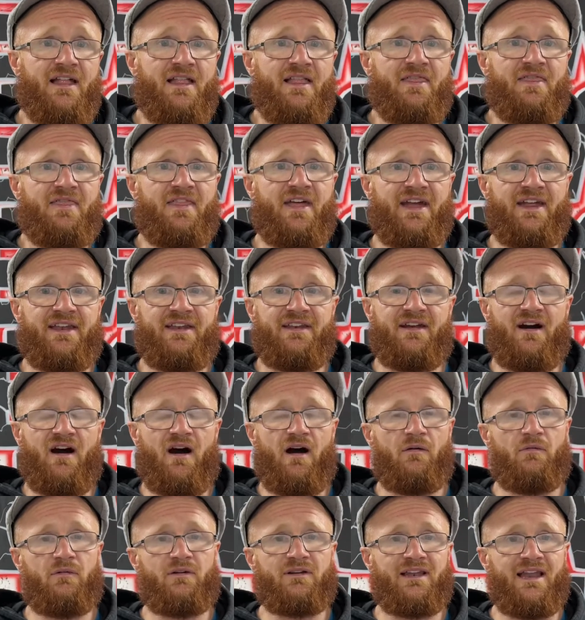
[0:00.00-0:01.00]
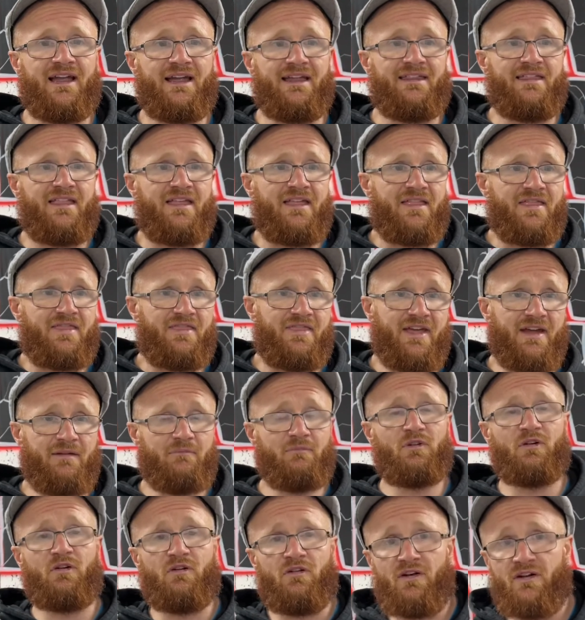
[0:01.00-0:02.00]
Then I would let them
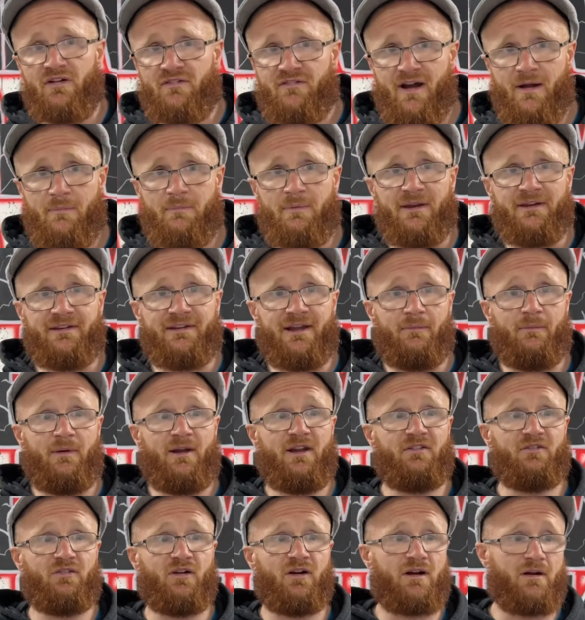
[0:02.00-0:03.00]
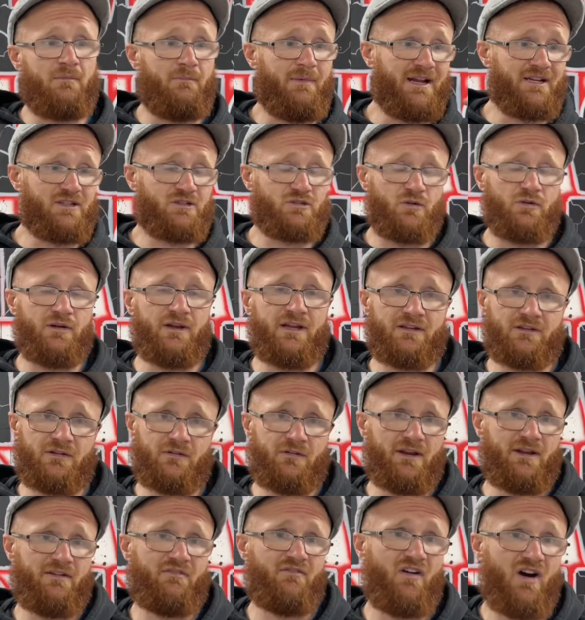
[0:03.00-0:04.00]
do it on a grappling dummy so I could make sure they're
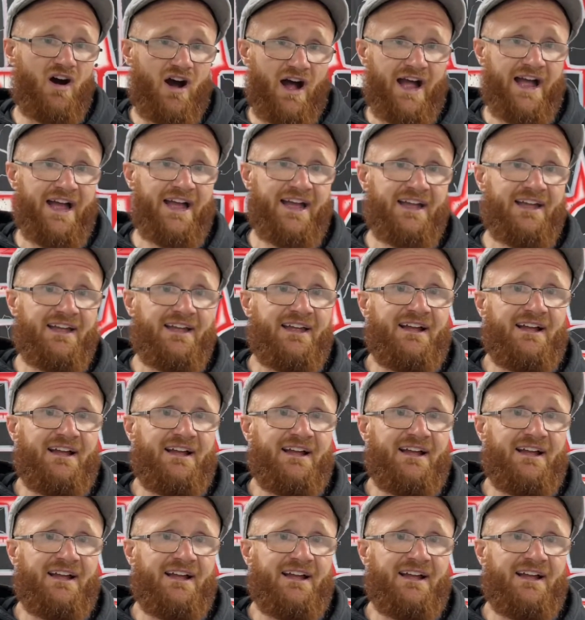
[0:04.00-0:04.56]
doing it right.